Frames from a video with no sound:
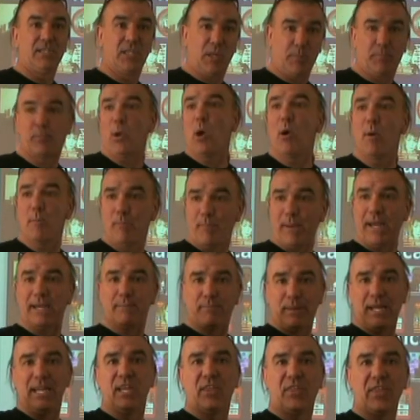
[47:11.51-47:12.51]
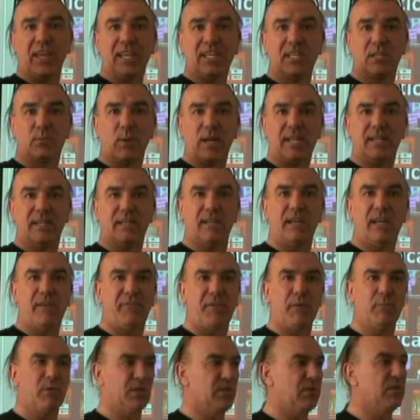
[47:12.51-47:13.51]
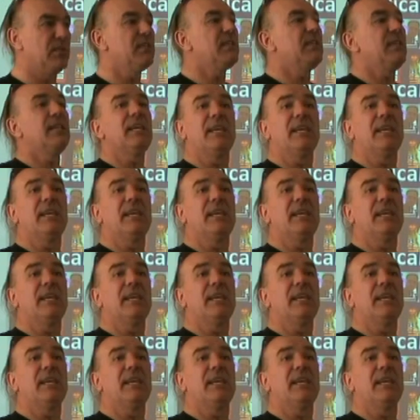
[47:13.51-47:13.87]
to go and pay things when, if it was